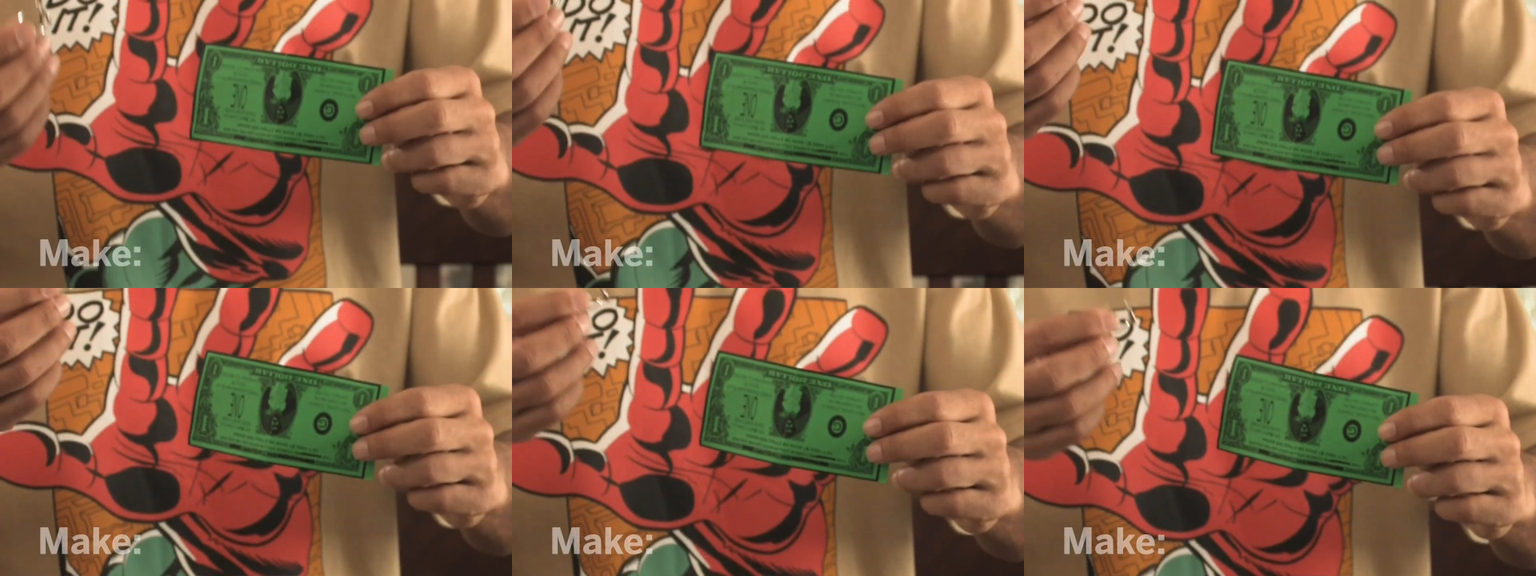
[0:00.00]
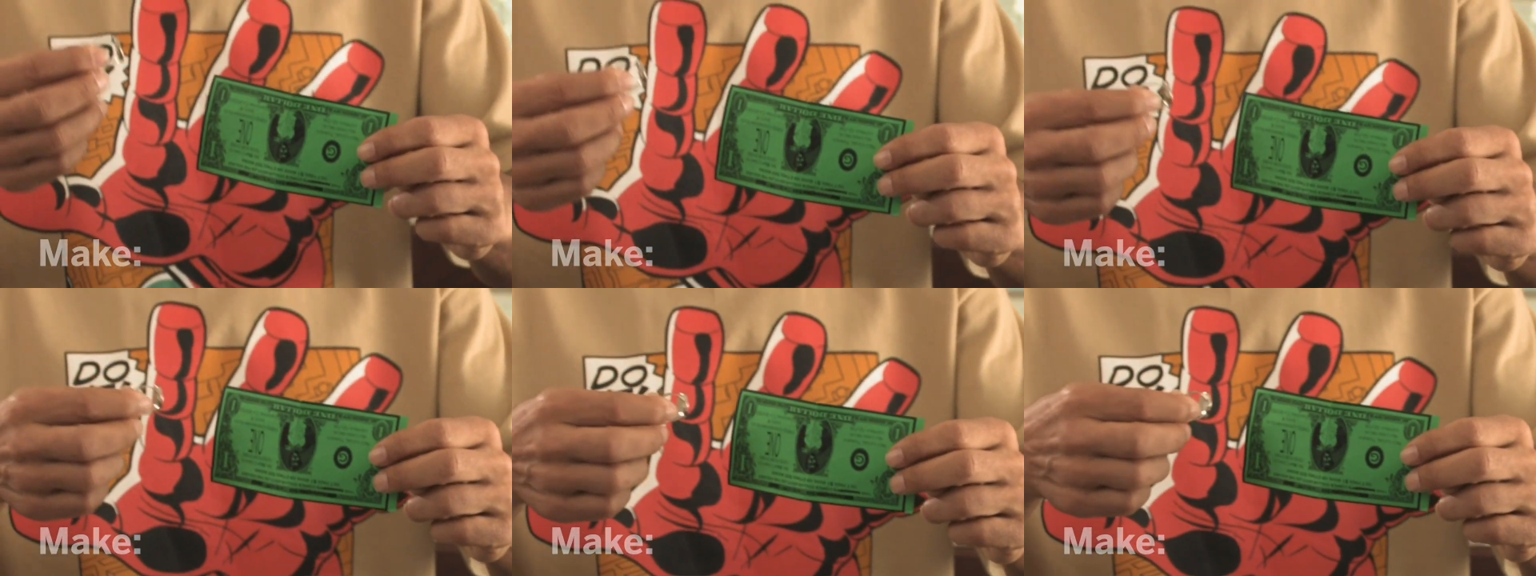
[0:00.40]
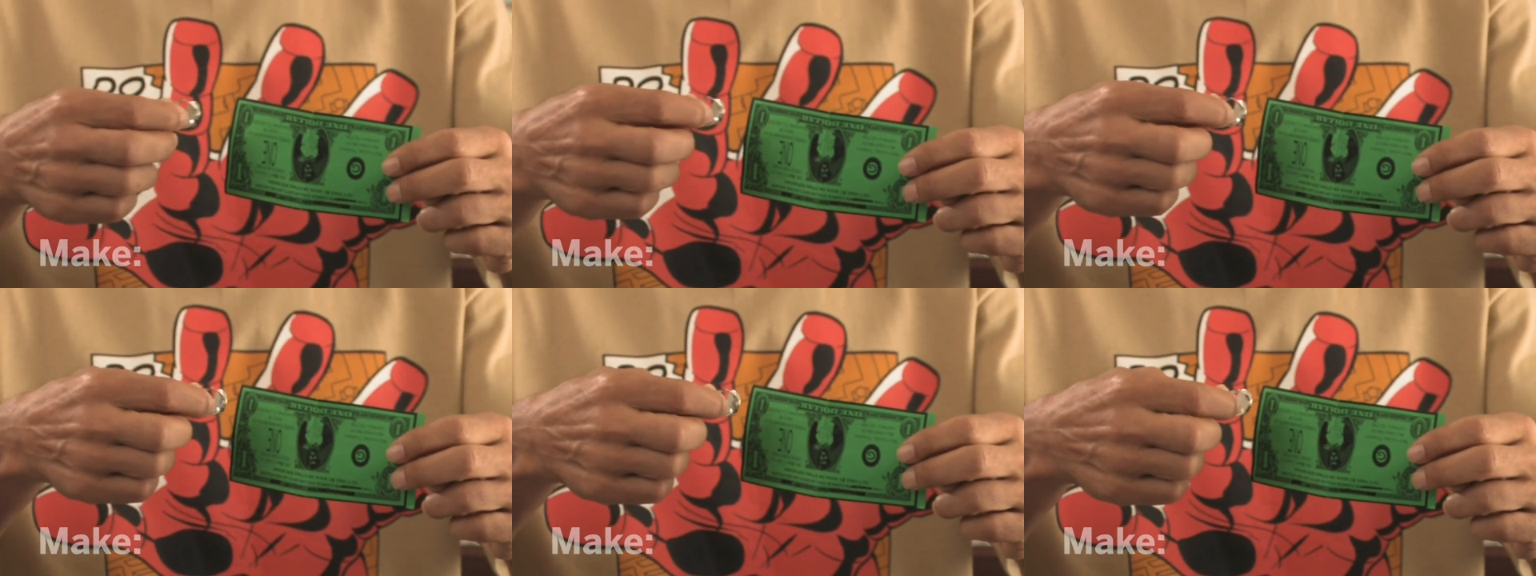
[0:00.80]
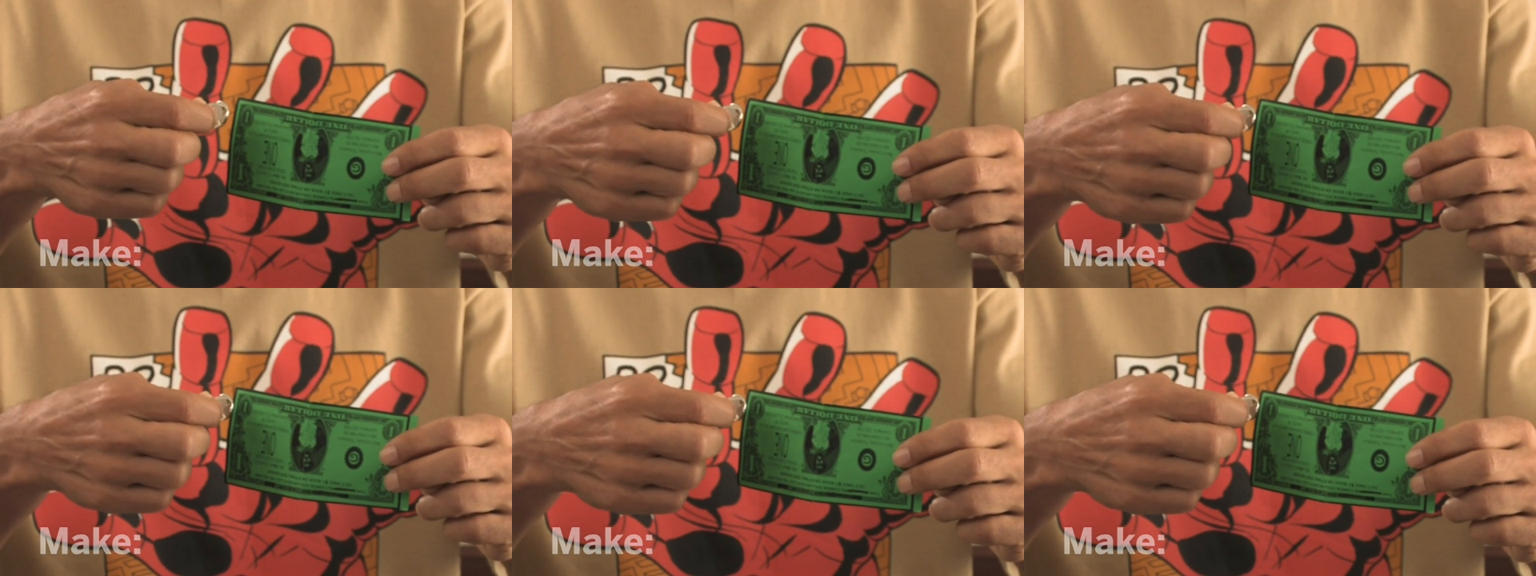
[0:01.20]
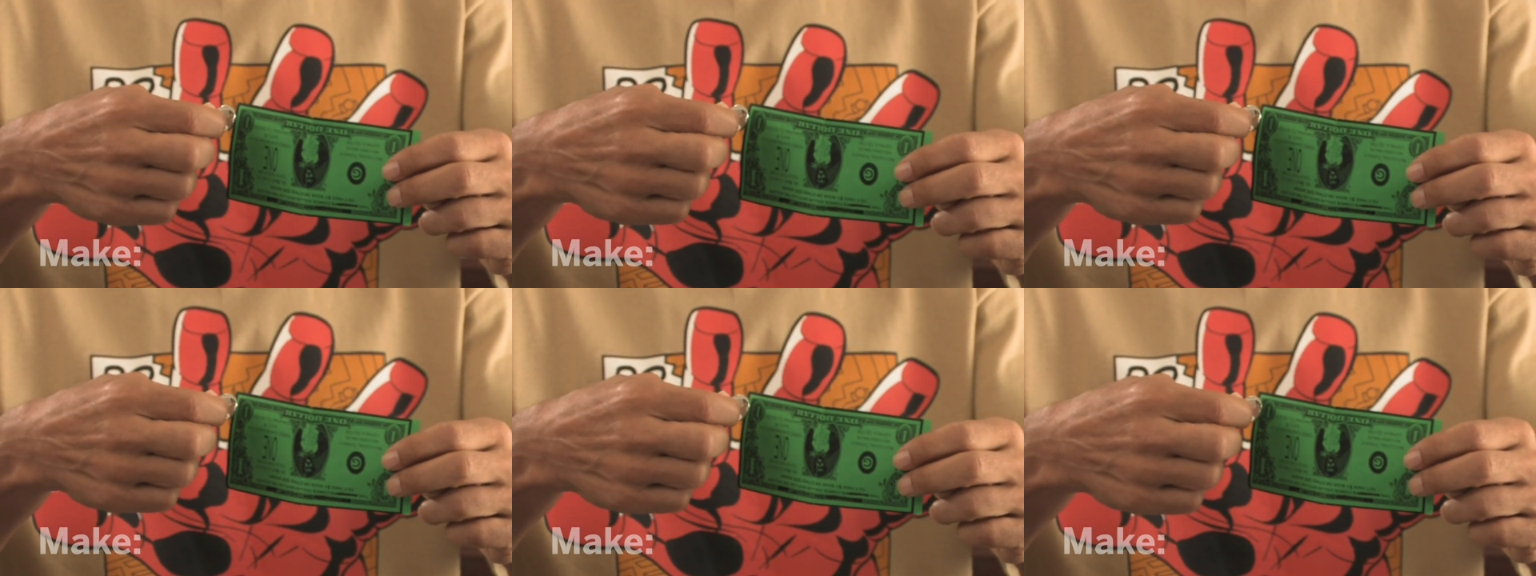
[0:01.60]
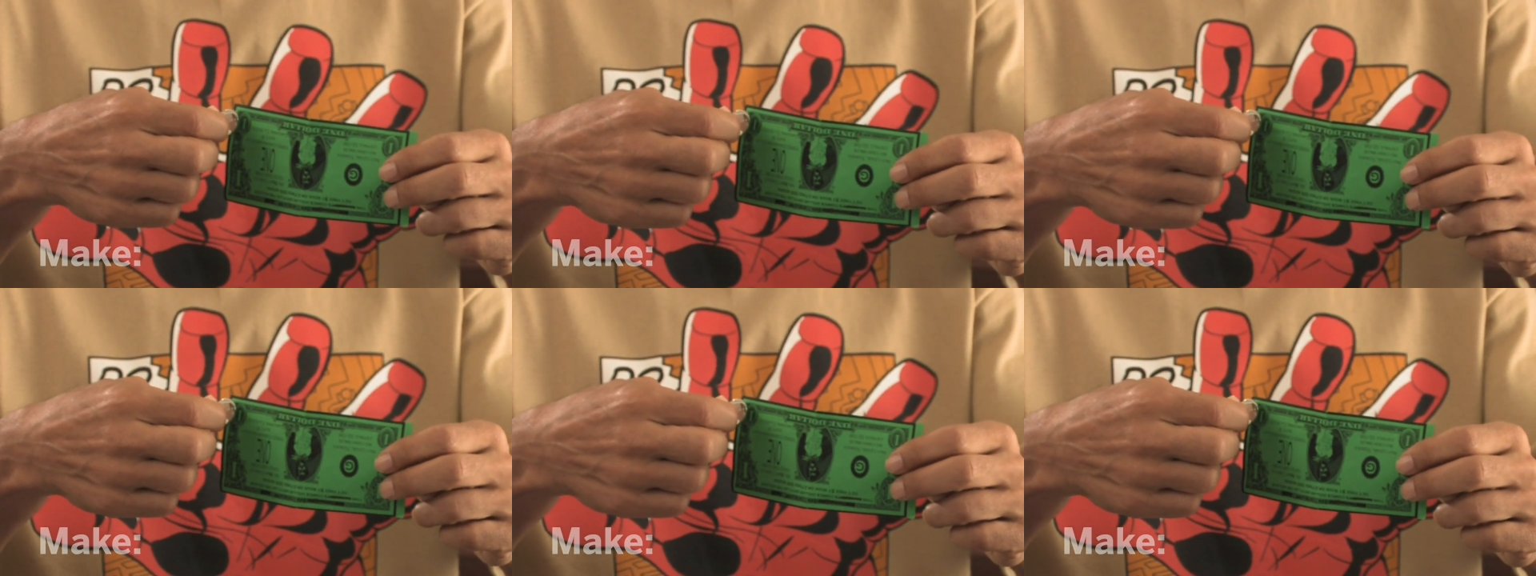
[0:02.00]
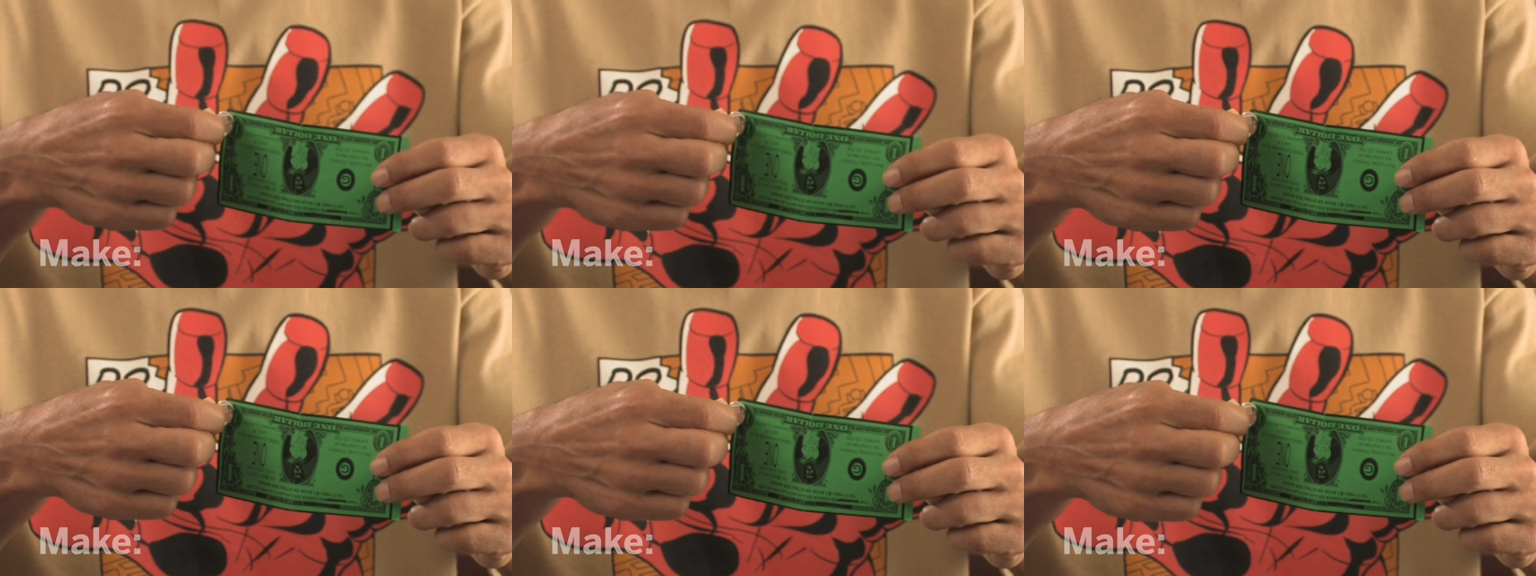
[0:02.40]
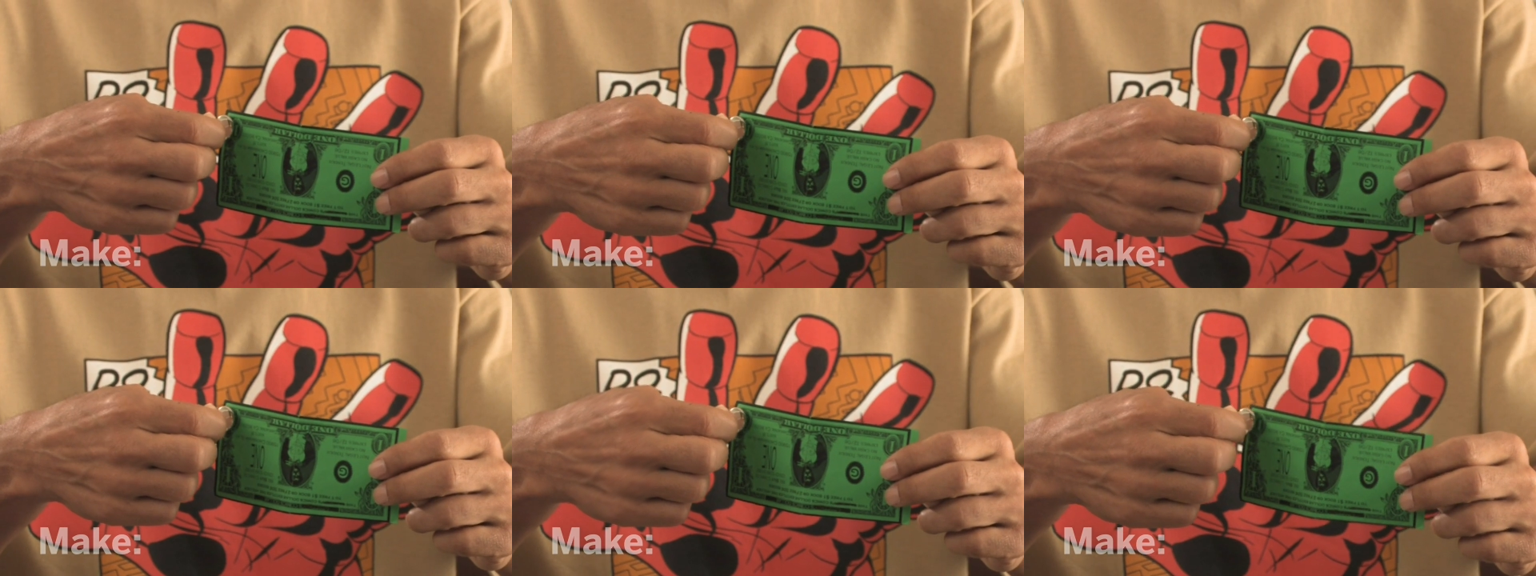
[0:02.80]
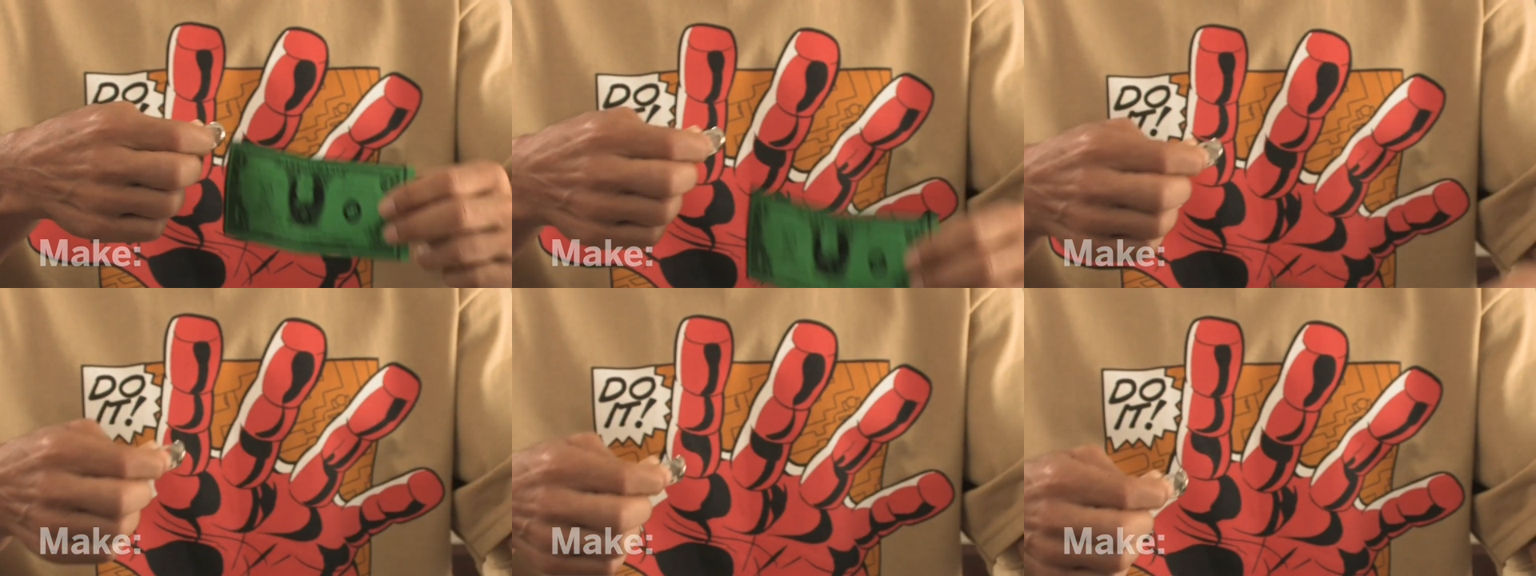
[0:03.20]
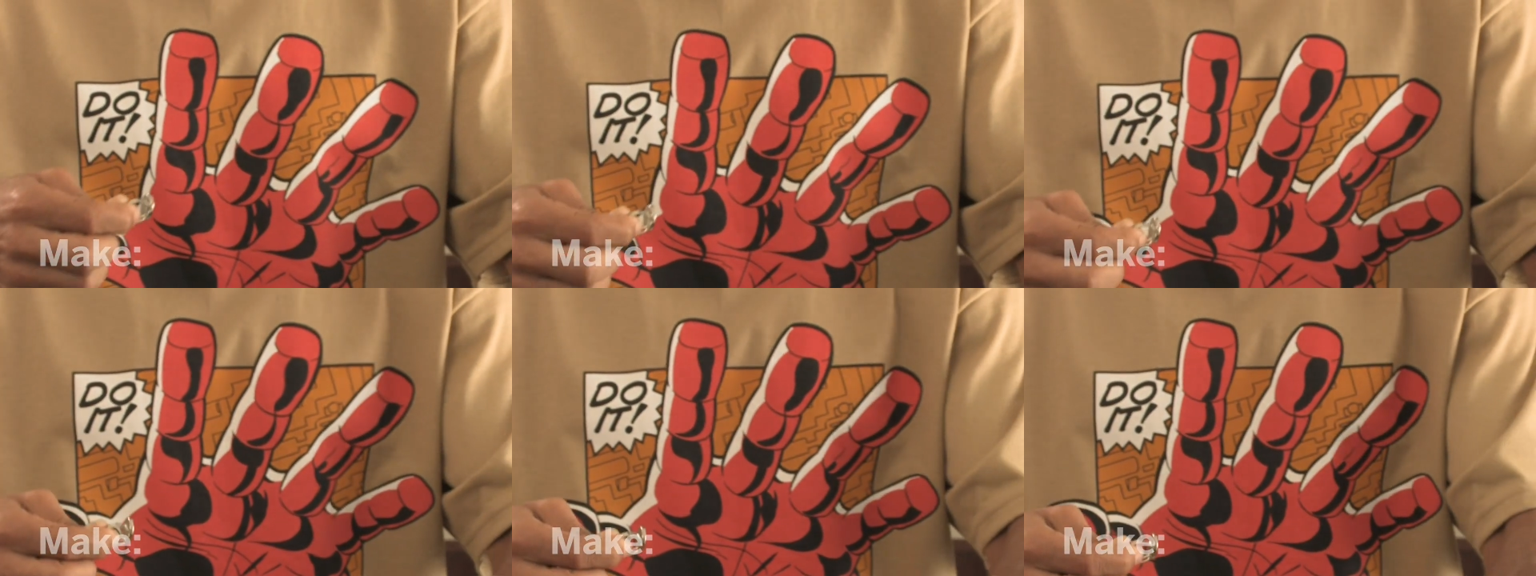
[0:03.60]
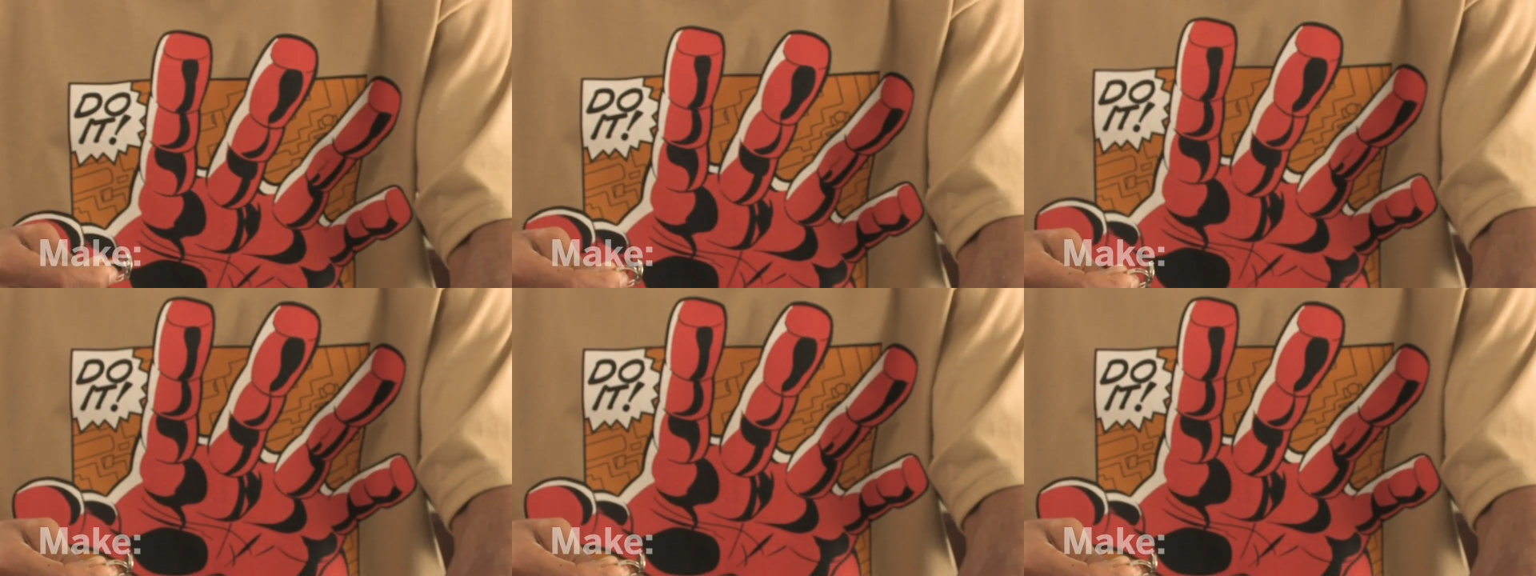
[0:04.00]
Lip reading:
Nobody's mouth can be seen.